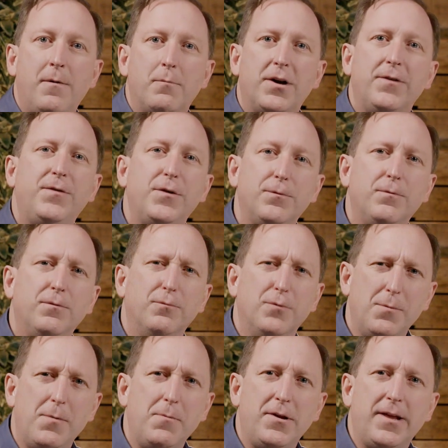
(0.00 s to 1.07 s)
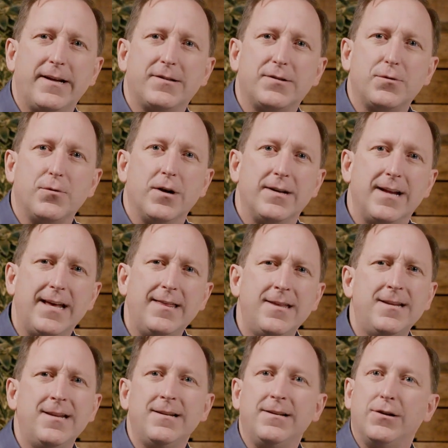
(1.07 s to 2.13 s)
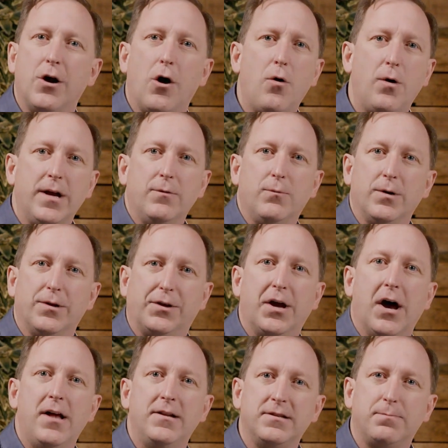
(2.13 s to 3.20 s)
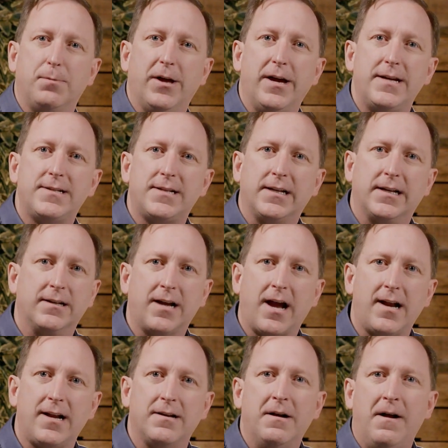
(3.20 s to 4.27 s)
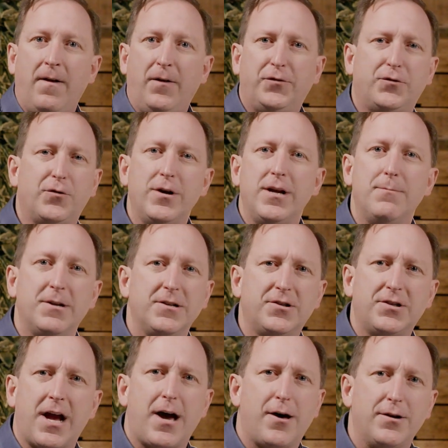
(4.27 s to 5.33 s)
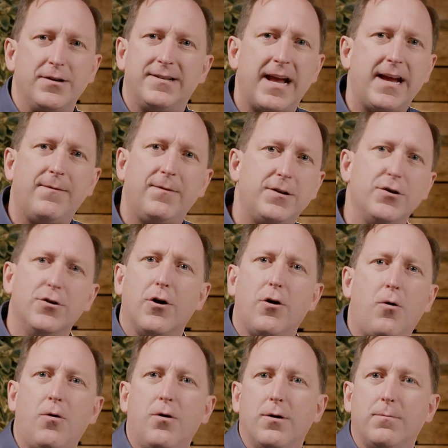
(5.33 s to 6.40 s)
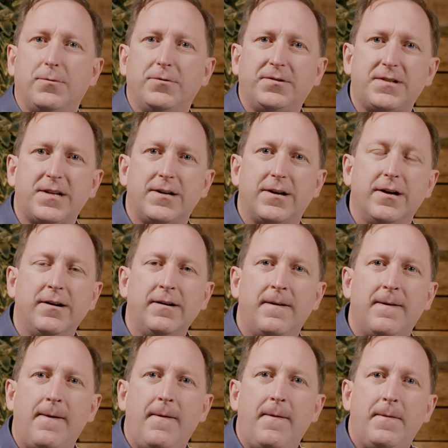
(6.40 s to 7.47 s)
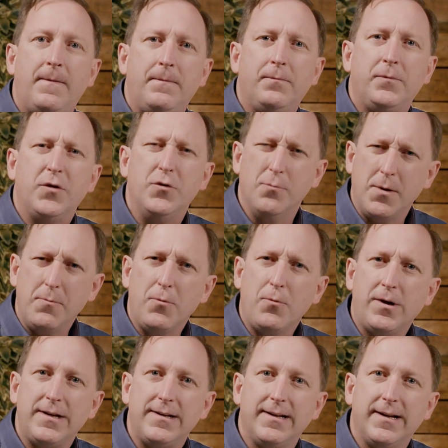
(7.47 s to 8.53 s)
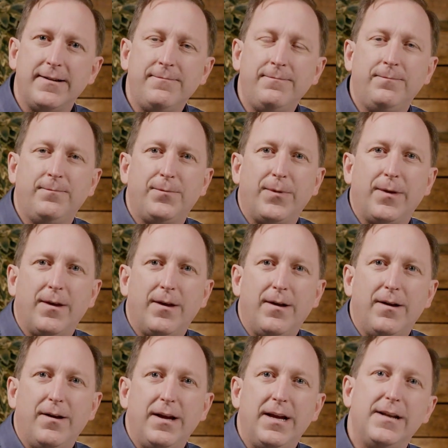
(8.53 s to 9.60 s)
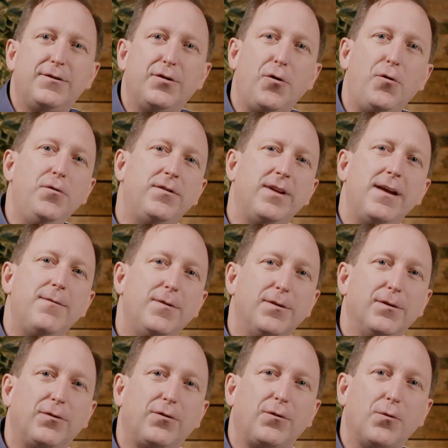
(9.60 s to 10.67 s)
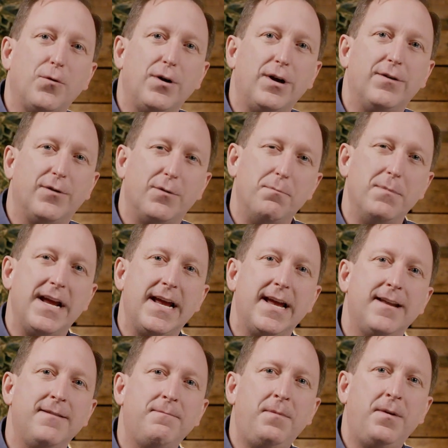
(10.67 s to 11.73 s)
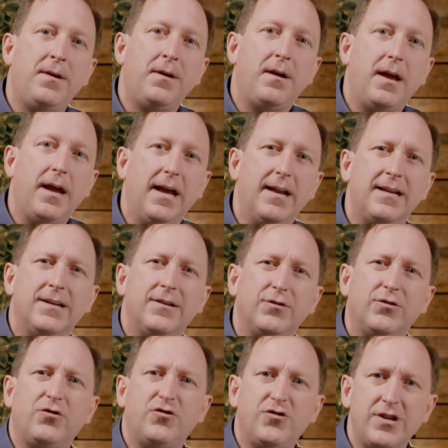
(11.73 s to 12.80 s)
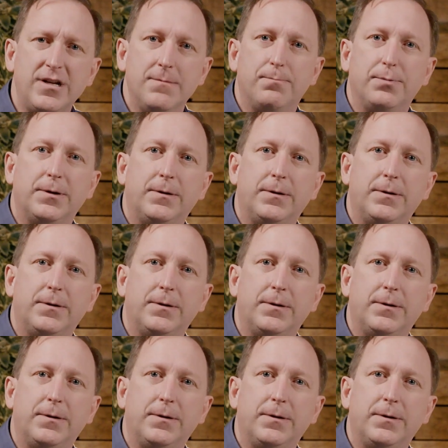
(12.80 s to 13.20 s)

But if you remember that story, Nathan didn't go in with guns blazing and kind of scream and shout, and David, you're a horrible sinner. You remember what he did? He told David the story of a man and his sheep.